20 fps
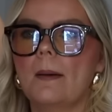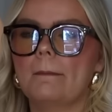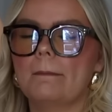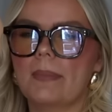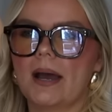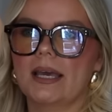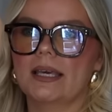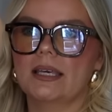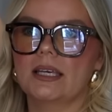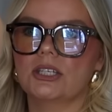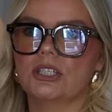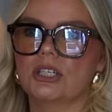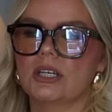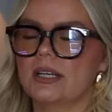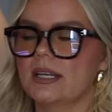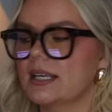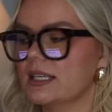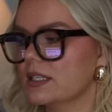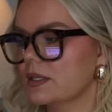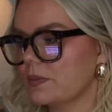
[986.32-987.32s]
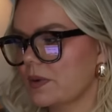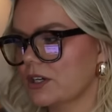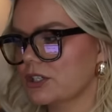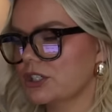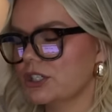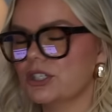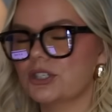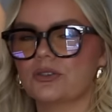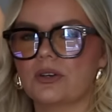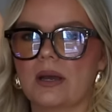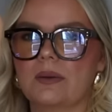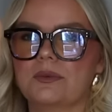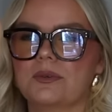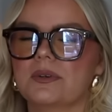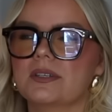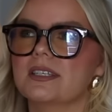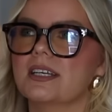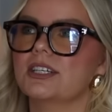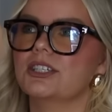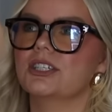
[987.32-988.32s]
my kitchen, especially striped
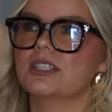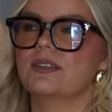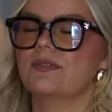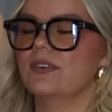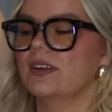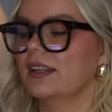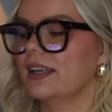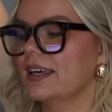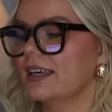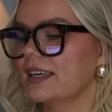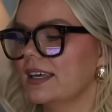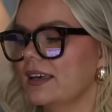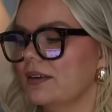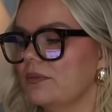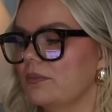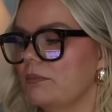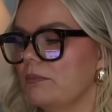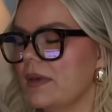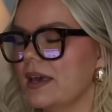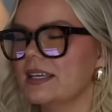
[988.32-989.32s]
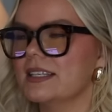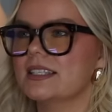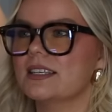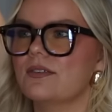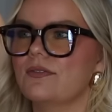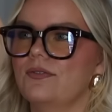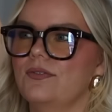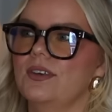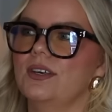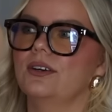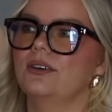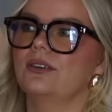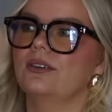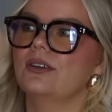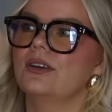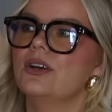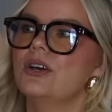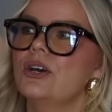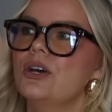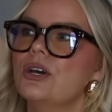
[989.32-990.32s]
ones. I just feel like it makes it
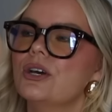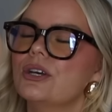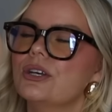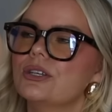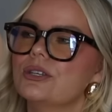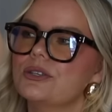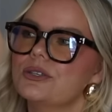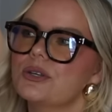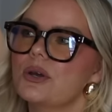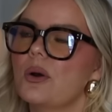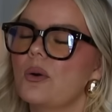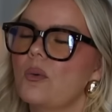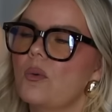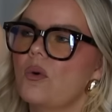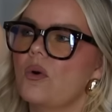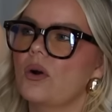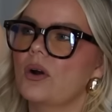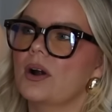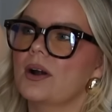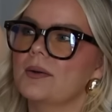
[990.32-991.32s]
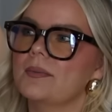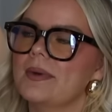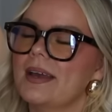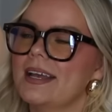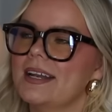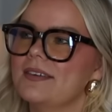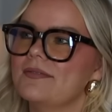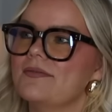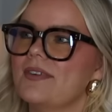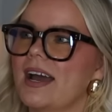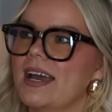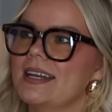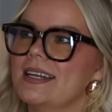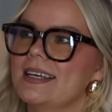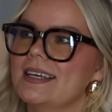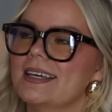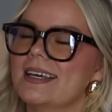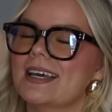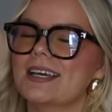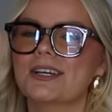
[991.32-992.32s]
feel so warm and
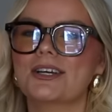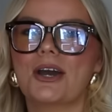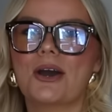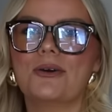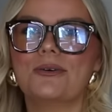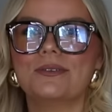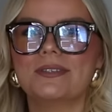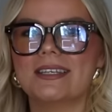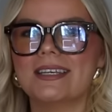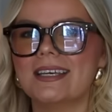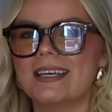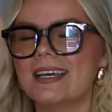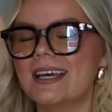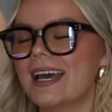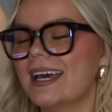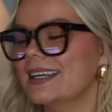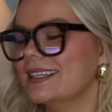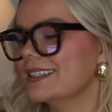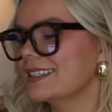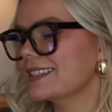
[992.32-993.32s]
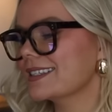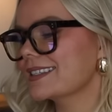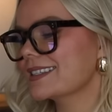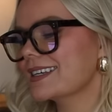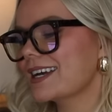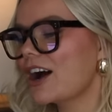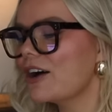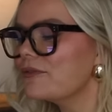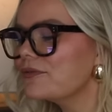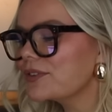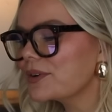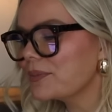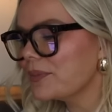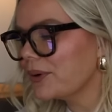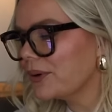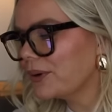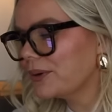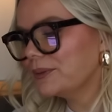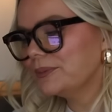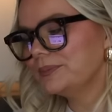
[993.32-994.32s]
inviting and cozy and just
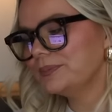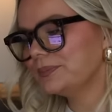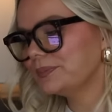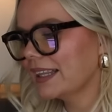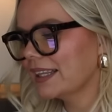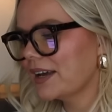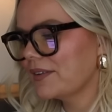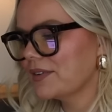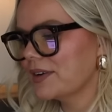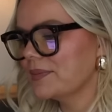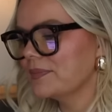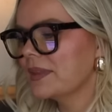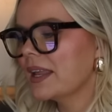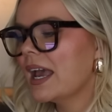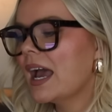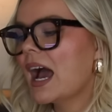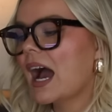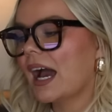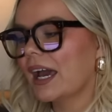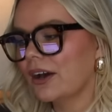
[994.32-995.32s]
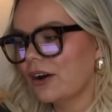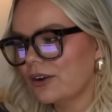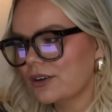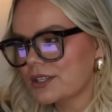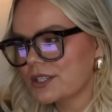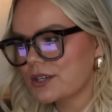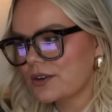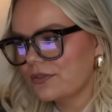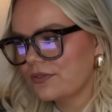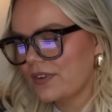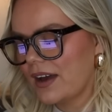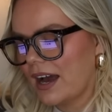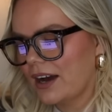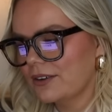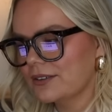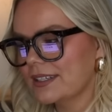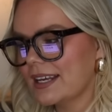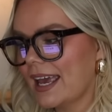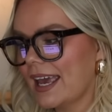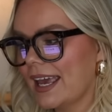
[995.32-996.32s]
comfortable. I love them. I also
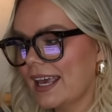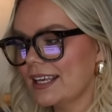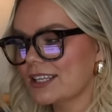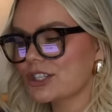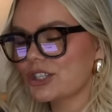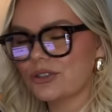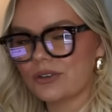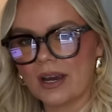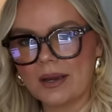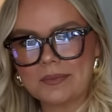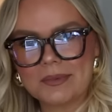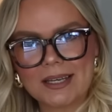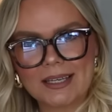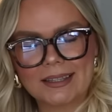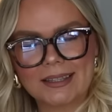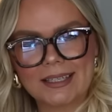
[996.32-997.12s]
found a striped